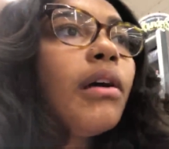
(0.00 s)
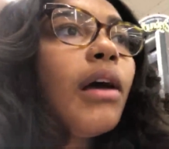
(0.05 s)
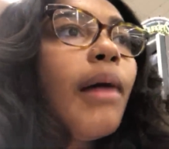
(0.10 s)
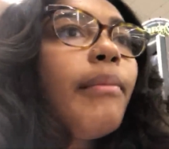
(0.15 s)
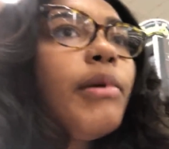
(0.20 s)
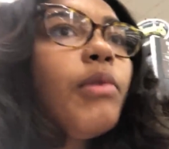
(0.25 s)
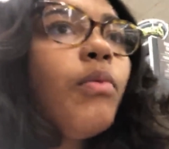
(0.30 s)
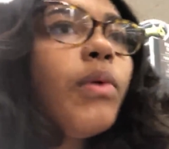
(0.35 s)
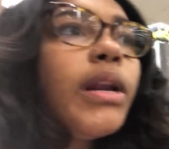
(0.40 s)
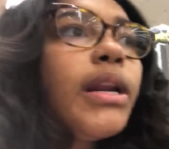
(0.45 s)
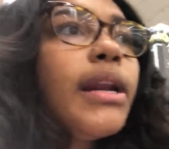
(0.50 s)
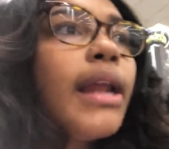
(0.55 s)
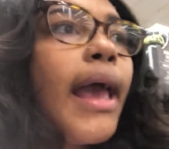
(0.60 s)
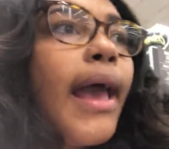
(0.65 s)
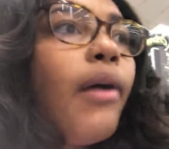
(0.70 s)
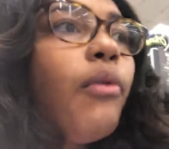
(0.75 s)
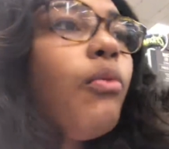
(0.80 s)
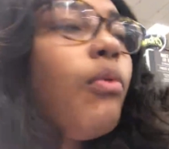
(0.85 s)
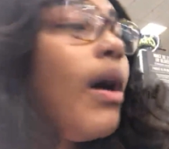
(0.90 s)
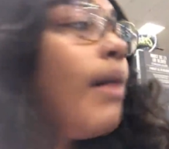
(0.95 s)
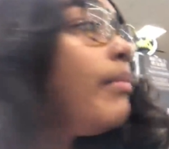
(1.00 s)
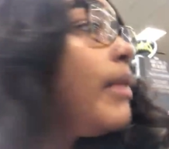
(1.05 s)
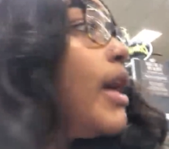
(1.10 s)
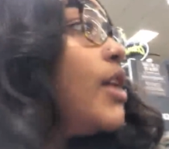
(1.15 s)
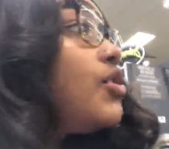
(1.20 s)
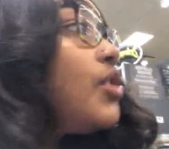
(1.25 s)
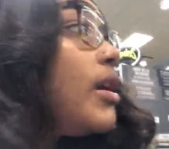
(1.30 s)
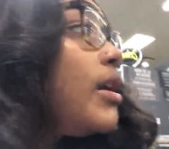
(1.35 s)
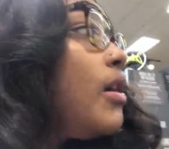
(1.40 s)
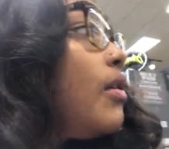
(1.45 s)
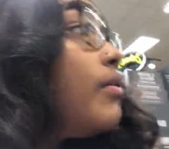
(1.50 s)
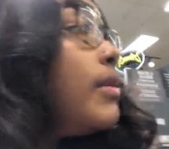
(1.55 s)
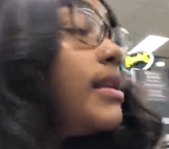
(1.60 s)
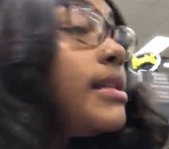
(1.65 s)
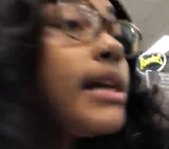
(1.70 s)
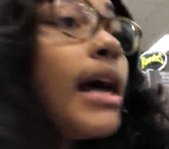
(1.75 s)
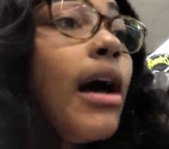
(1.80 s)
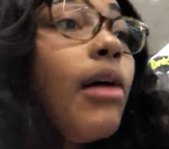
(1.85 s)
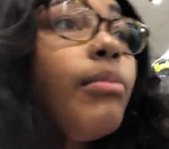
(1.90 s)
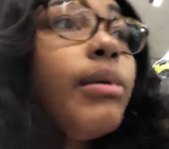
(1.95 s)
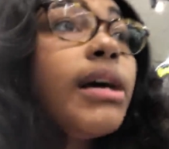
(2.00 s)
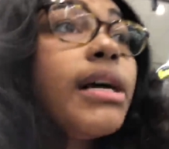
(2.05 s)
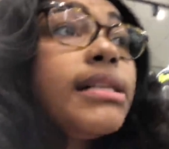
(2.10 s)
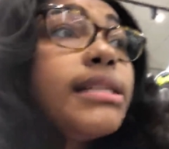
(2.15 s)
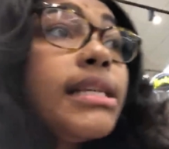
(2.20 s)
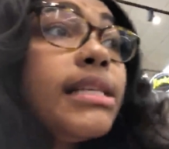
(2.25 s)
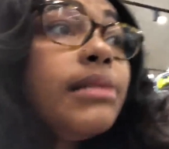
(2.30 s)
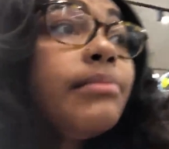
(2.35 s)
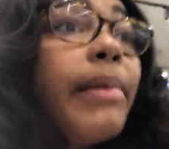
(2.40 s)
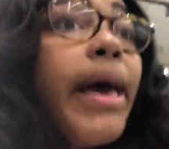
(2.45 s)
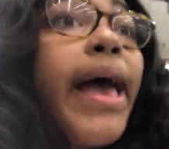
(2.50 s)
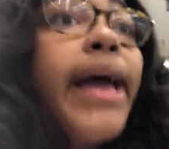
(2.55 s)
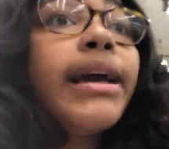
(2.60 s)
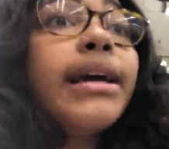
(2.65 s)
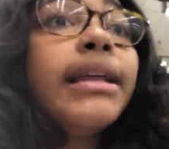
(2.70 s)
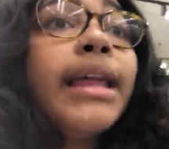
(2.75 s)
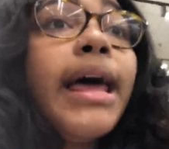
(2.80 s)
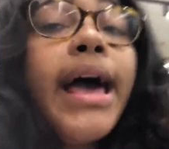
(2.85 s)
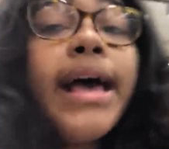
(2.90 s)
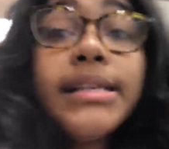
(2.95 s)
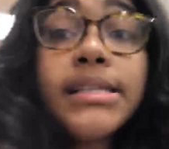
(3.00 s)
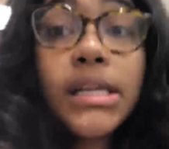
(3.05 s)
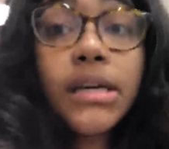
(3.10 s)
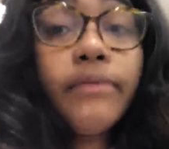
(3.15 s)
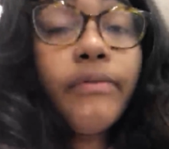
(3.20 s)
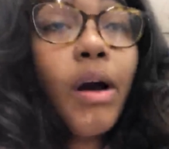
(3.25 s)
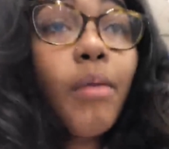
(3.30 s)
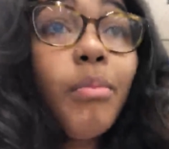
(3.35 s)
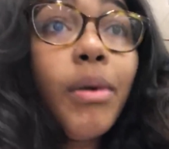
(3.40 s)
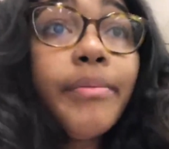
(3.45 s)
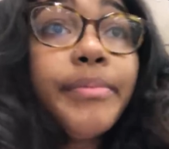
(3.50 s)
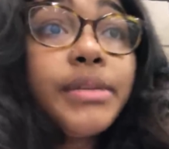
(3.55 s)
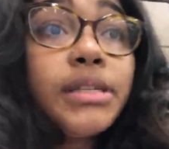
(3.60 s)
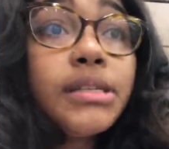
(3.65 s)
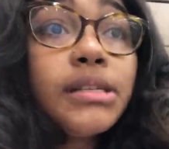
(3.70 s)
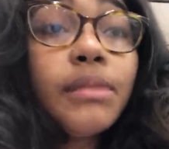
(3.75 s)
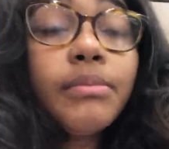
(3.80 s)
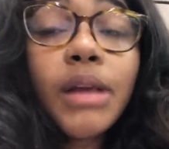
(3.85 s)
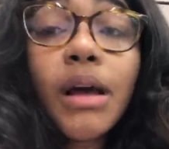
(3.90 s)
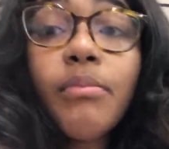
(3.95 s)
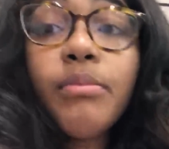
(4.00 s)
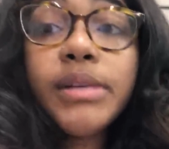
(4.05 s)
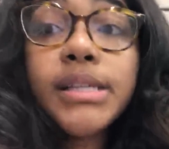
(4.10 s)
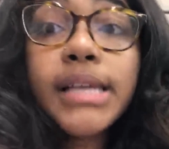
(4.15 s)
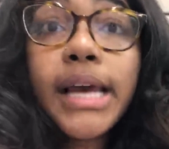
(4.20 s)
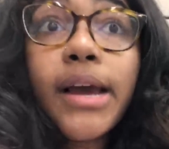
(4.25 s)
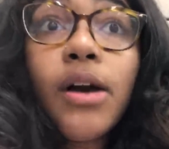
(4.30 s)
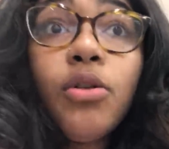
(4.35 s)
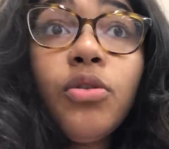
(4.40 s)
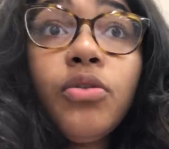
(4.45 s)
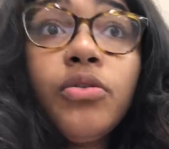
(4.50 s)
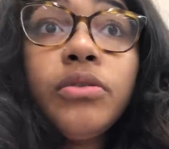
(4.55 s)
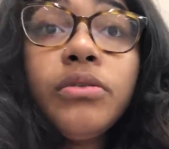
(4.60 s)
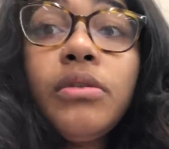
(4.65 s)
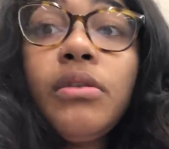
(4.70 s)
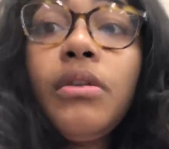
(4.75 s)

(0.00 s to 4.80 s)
i'll be wanting that well i'm not trying to go in this aisle because it's mad glass and if i buff into something i'm gonna be tight hold on